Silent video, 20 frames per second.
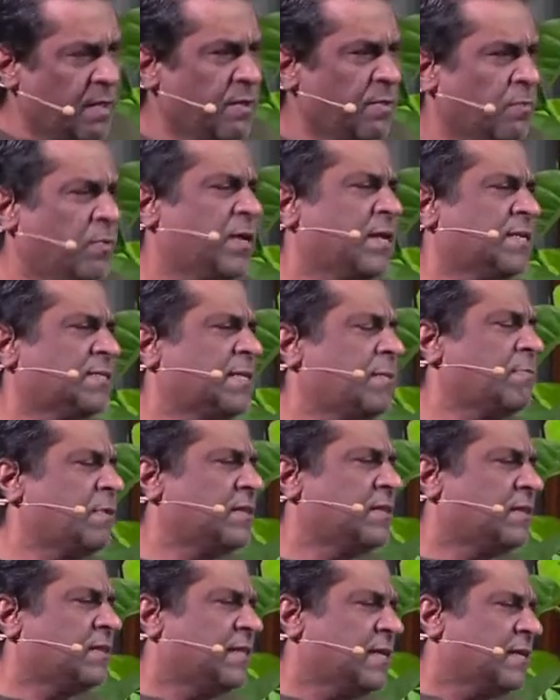What are some of
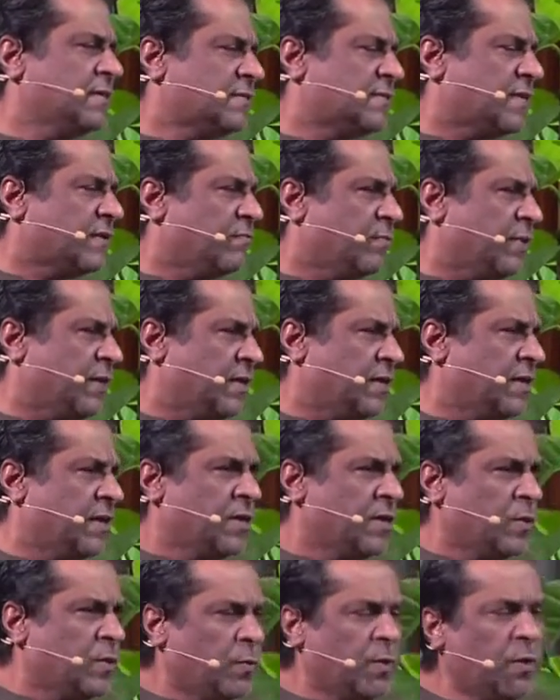the things that
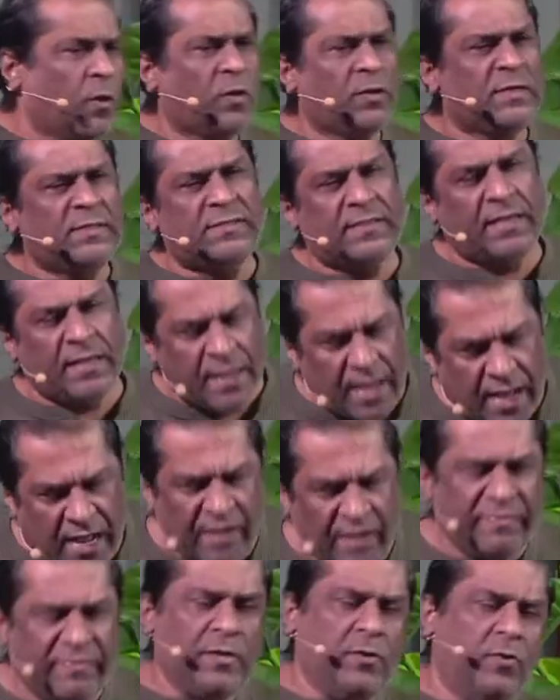we'll always say,
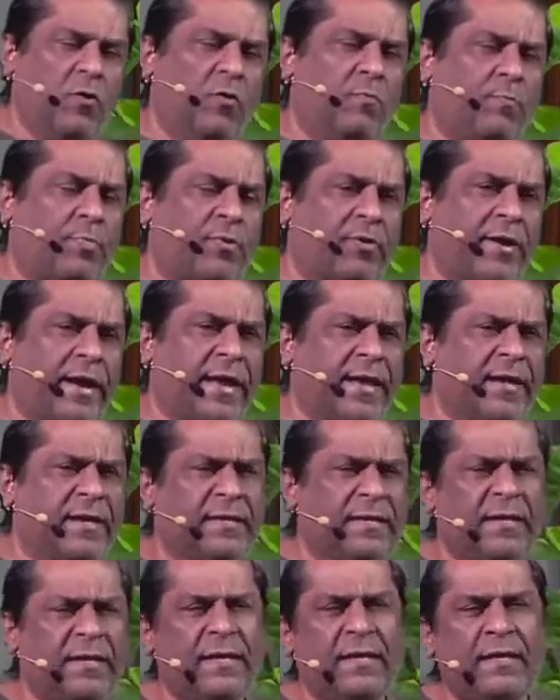yeah, we know
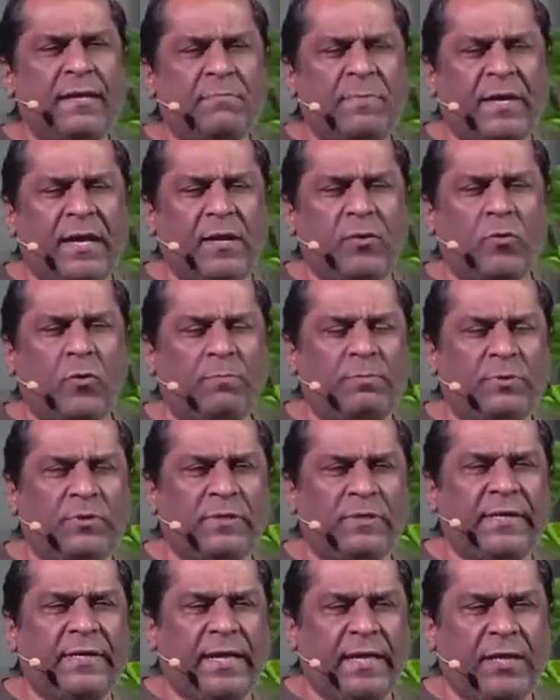prayer. But I hope
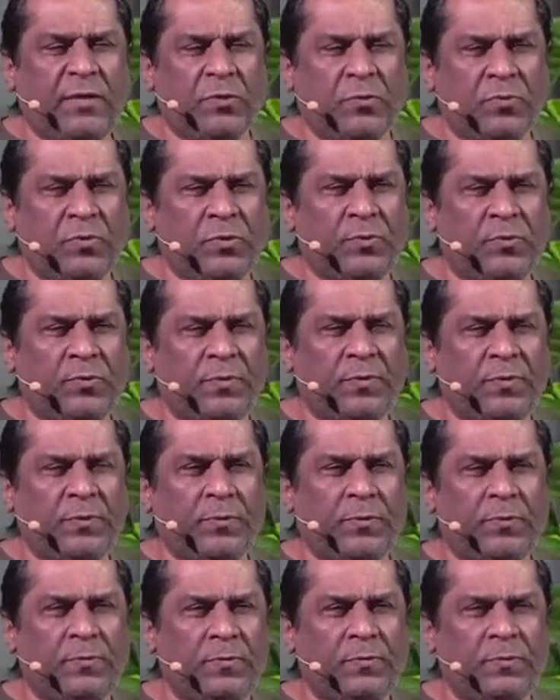today you
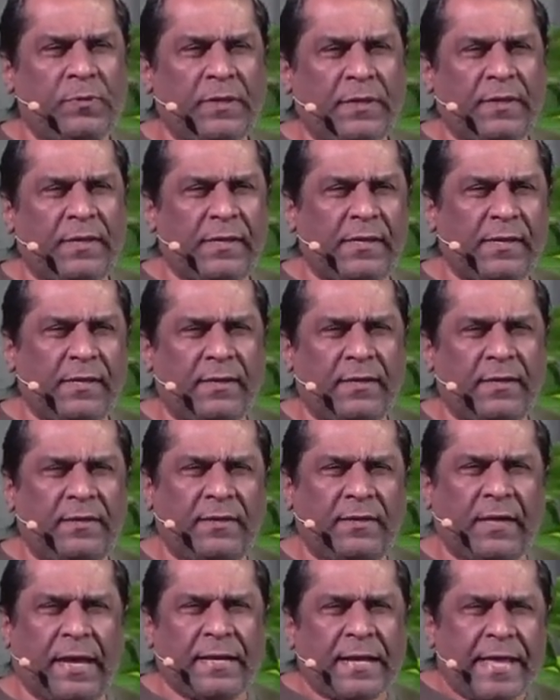hear,
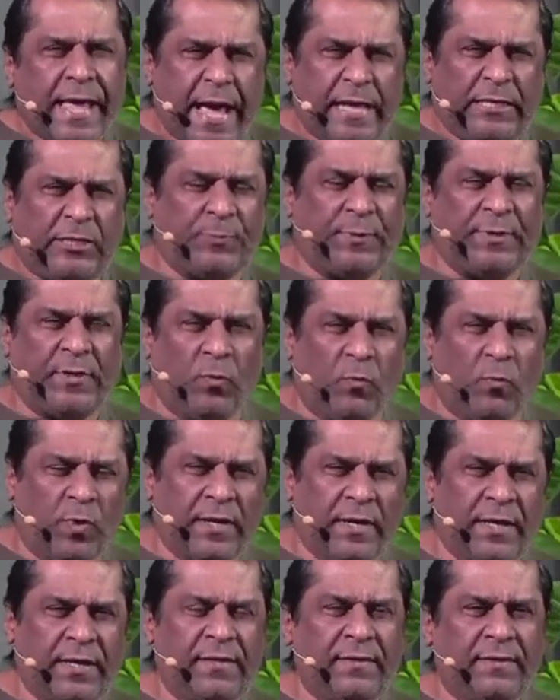engage with the
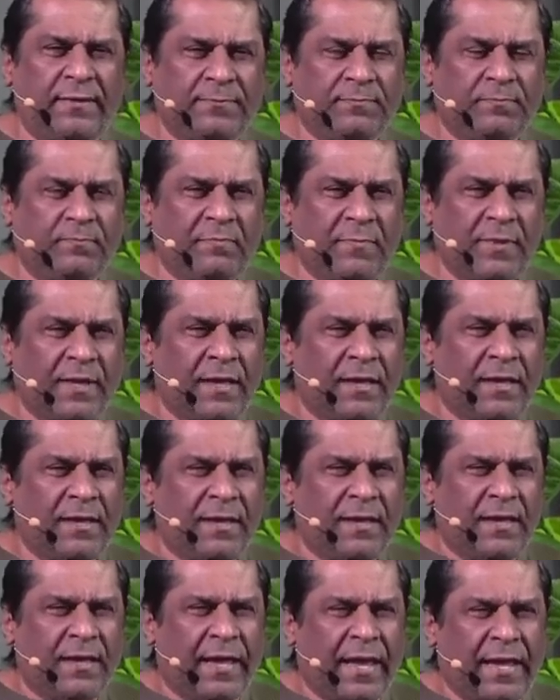word.
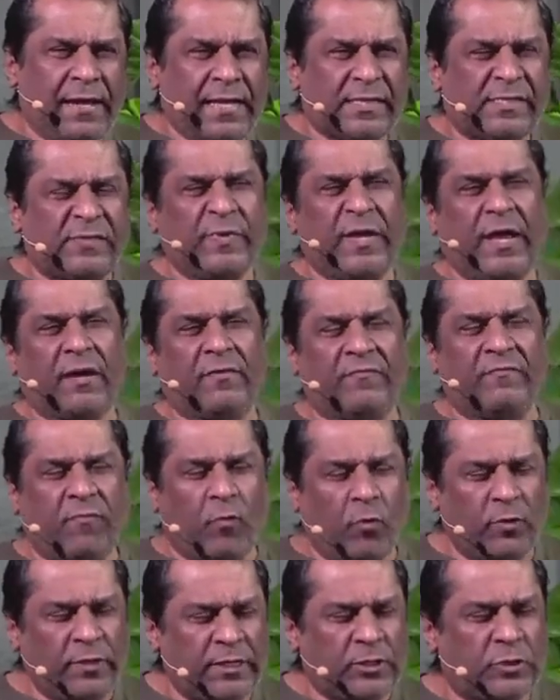And as we
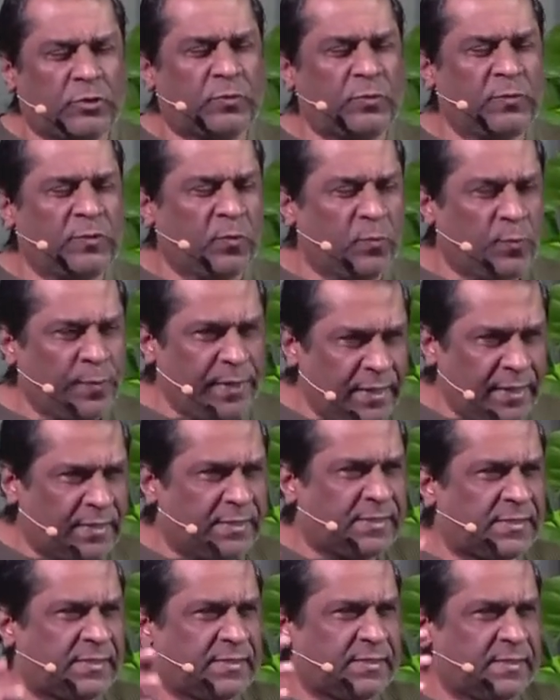unfold it through the
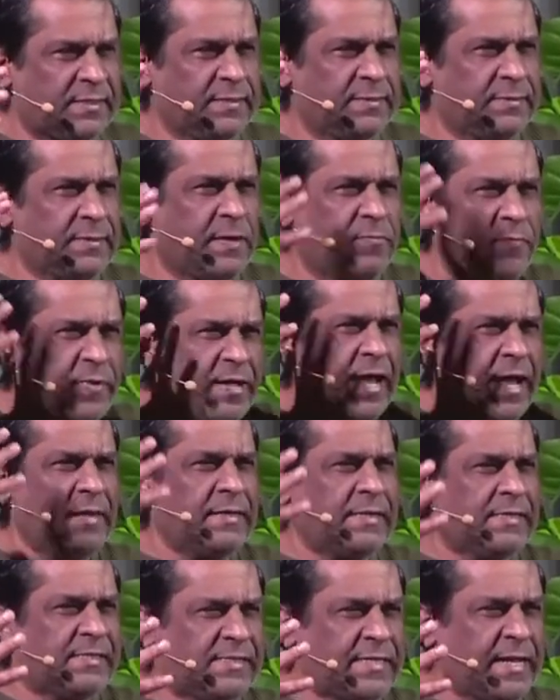weeks, that we
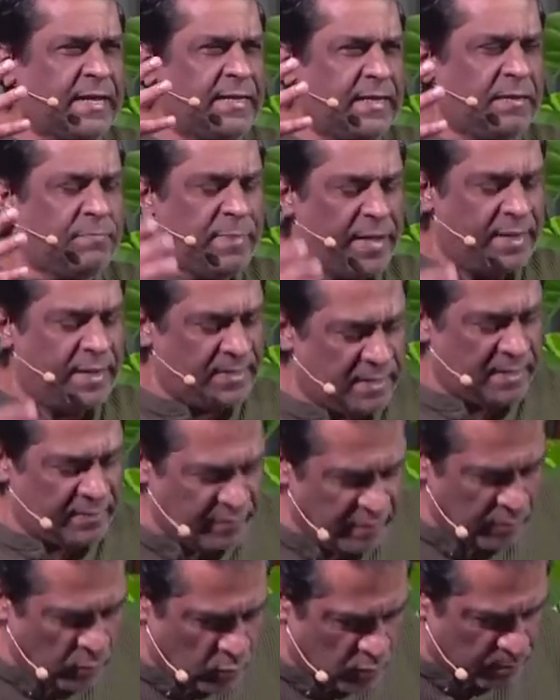understand it better and
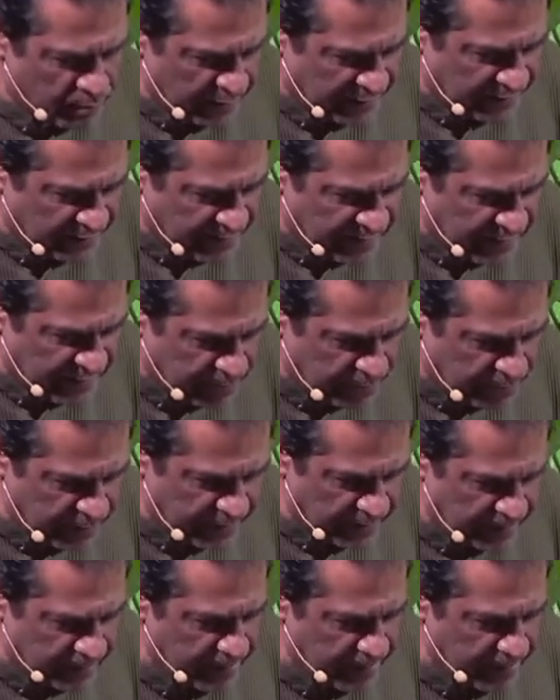we go a bit deeper.